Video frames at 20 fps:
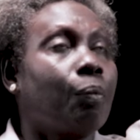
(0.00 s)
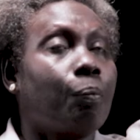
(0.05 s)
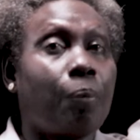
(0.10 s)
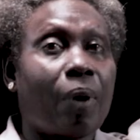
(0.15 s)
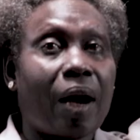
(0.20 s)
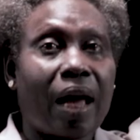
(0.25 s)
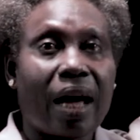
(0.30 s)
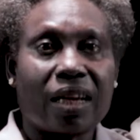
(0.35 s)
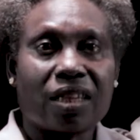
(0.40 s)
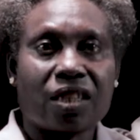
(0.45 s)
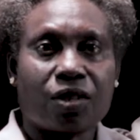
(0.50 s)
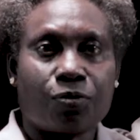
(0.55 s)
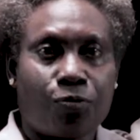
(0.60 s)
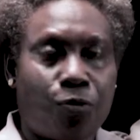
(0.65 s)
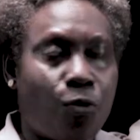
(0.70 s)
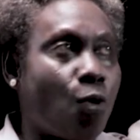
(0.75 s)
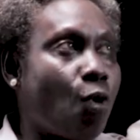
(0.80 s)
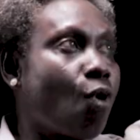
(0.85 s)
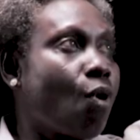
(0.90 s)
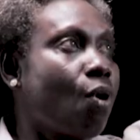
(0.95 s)
plus
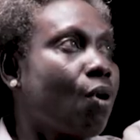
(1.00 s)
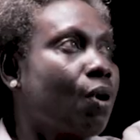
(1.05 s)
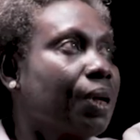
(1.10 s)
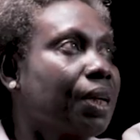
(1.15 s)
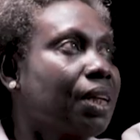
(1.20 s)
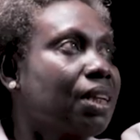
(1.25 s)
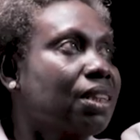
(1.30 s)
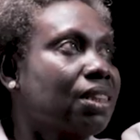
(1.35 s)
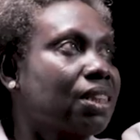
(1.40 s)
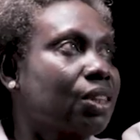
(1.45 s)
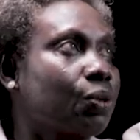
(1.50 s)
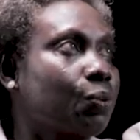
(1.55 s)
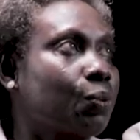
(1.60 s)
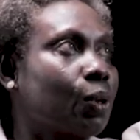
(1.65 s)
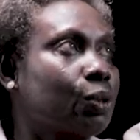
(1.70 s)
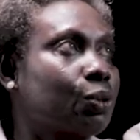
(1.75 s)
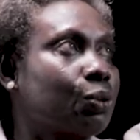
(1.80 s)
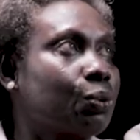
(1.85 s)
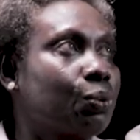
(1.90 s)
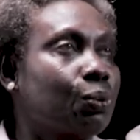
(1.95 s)
4 is
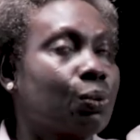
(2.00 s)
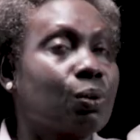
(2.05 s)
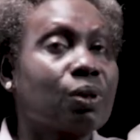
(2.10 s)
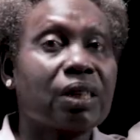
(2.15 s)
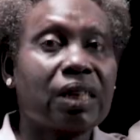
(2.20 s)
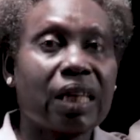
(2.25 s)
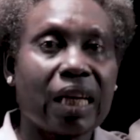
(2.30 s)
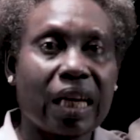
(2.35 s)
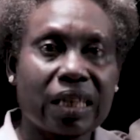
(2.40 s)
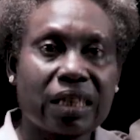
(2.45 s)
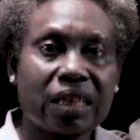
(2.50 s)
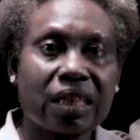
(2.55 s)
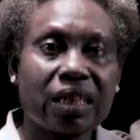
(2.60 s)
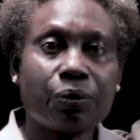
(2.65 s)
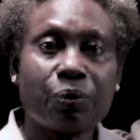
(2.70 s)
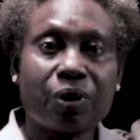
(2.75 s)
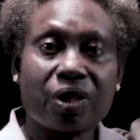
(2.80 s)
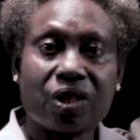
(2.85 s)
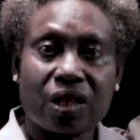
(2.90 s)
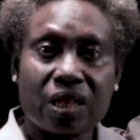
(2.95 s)
equal to 30,
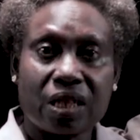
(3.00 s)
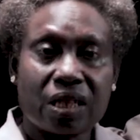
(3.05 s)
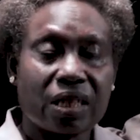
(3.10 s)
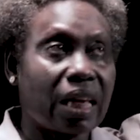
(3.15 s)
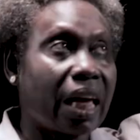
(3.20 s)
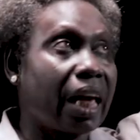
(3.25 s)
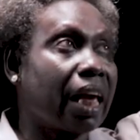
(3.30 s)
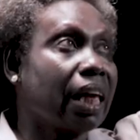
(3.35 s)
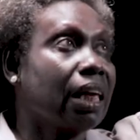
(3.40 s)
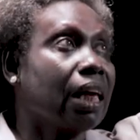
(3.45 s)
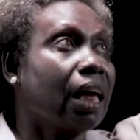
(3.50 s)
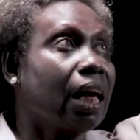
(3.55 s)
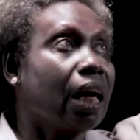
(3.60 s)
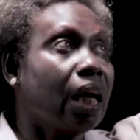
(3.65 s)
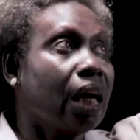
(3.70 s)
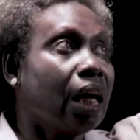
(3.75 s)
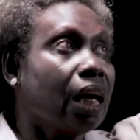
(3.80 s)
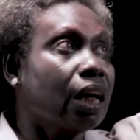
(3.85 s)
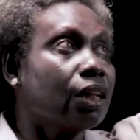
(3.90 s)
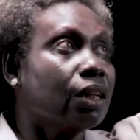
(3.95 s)
which is a
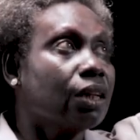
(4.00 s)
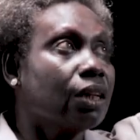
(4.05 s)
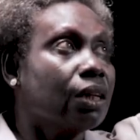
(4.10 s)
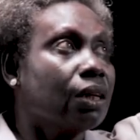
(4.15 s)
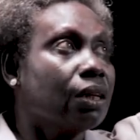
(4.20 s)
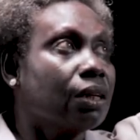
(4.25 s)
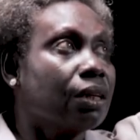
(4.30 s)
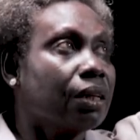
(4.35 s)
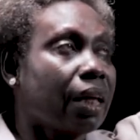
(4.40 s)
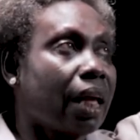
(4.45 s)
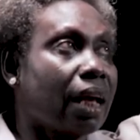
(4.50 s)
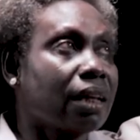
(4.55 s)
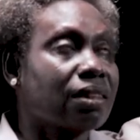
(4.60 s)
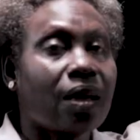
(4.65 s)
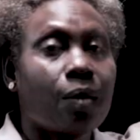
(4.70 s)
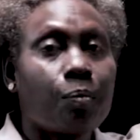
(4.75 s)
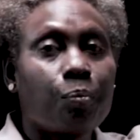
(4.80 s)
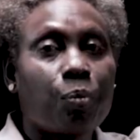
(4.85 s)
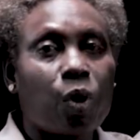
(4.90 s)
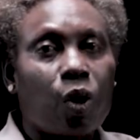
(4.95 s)

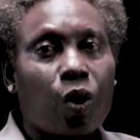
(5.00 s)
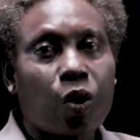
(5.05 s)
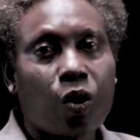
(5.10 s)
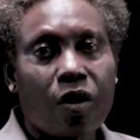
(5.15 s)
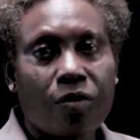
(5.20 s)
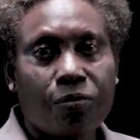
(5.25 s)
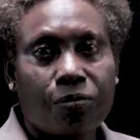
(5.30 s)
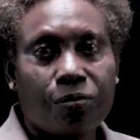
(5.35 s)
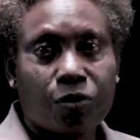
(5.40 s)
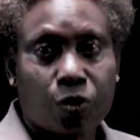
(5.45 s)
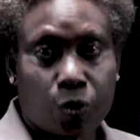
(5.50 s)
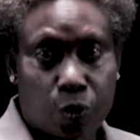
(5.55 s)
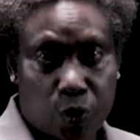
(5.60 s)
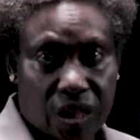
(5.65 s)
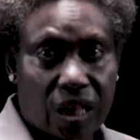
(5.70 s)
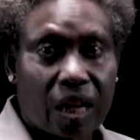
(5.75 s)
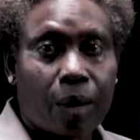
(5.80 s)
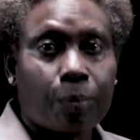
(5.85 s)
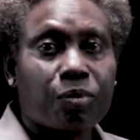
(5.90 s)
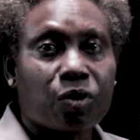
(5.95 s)
example of
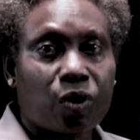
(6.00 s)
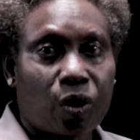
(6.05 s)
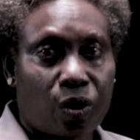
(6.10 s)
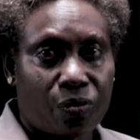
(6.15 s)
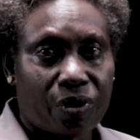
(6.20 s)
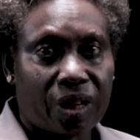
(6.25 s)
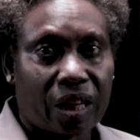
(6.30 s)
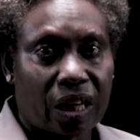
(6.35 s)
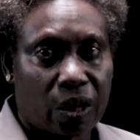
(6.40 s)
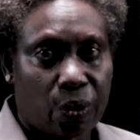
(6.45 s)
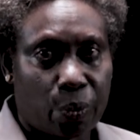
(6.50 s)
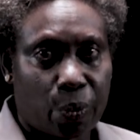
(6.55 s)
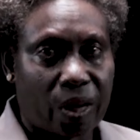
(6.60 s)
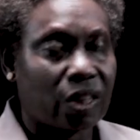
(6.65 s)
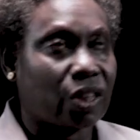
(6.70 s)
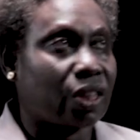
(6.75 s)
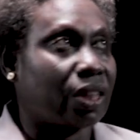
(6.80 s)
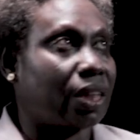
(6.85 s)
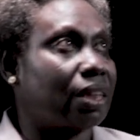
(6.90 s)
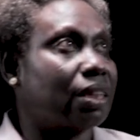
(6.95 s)
2-step solving
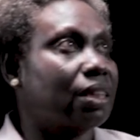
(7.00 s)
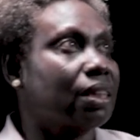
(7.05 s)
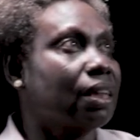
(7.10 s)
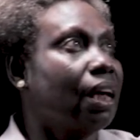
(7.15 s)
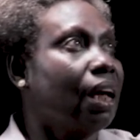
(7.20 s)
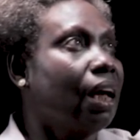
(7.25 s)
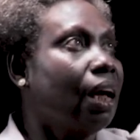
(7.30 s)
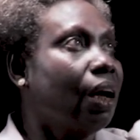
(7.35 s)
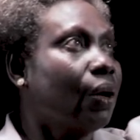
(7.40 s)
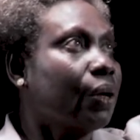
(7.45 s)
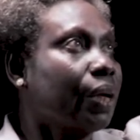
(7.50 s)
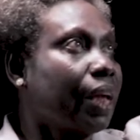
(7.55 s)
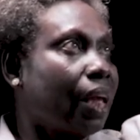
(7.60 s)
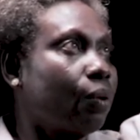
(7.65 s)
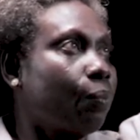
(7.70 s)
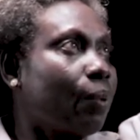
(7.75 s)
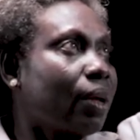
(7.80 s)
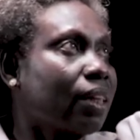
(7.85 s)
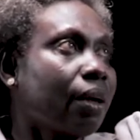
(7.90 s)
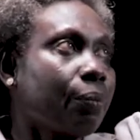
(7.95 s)
equations.
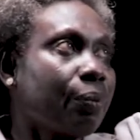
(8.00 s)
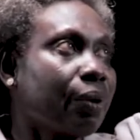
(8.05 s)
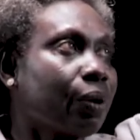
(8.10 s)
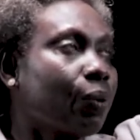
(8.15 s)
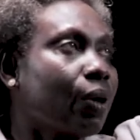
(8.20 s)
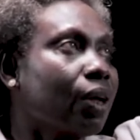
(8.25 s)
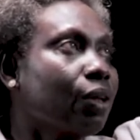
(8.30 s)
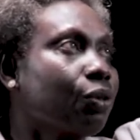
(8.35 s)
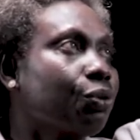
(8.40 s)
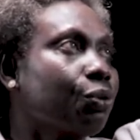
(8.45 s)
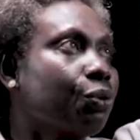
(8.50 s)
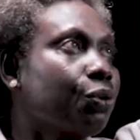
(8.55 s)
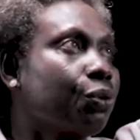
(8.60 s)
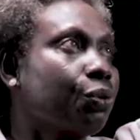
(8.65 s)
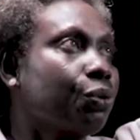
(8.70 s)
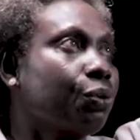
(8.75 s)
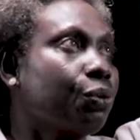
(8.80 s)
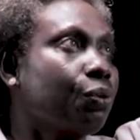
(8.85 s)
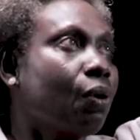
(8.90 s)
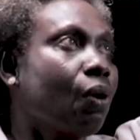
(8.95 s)
Okay, what are we going to
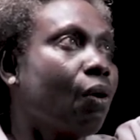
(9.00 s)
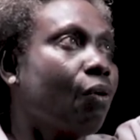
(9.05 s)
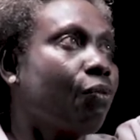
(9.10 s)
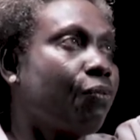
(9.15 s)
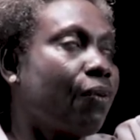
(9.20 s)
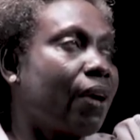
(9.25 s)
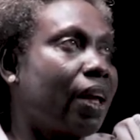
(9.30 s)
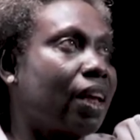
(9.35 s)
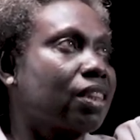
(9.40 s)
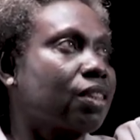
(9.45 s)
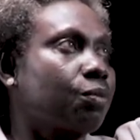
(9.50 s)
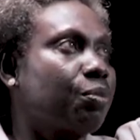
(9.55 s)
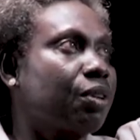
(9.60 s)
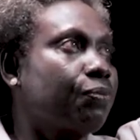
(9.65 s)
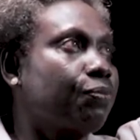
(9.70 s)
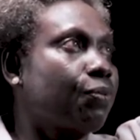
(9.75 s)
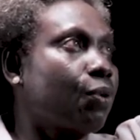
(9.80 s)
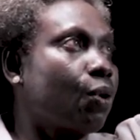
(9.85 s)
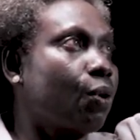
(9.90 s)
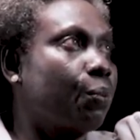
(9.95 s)
do first
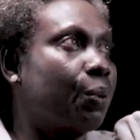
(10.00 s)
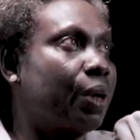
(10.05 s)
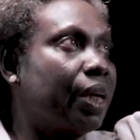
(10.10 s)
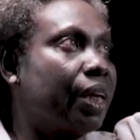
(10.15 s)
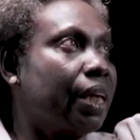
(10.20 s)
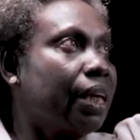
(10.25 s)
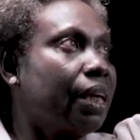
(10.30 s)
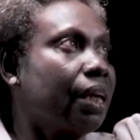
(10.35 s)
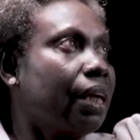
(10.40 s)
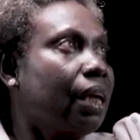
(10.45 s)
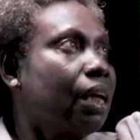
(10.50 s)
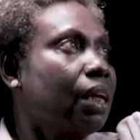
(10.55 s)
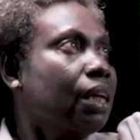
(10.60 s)
before we